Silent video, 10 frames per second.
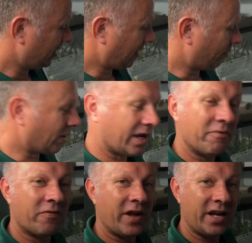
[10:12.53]
We'll get them
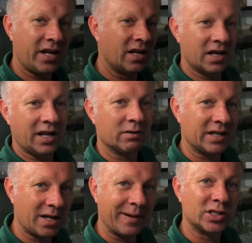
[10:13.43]
feeding. That'll
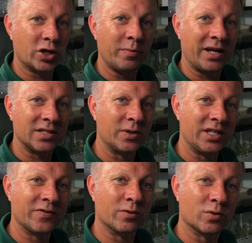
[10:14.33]
take about 2 minutes with these
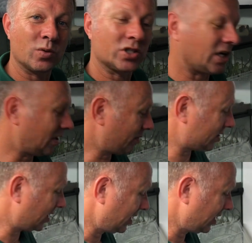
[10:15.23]
false water cobras.